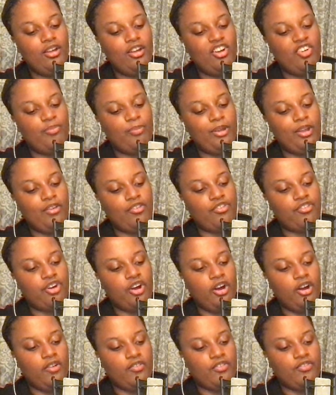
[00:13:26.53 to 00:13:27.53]
of being a
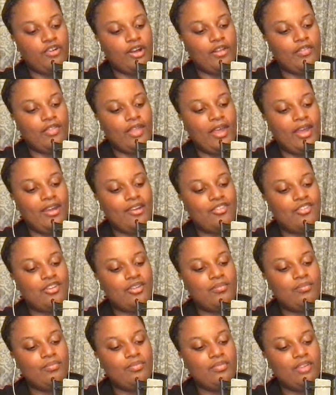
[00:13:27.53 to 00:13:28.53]
star of divine light
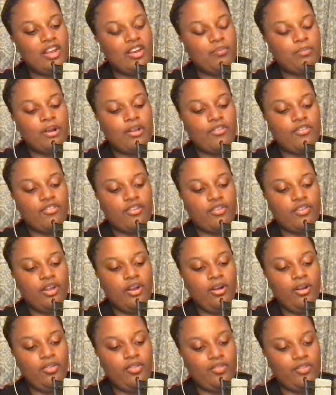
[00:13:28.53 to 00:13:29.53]
and presence on the
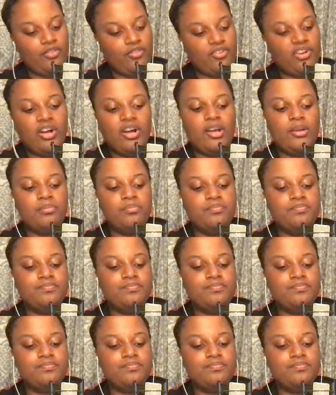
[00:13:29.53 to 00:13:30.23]
earth at this time.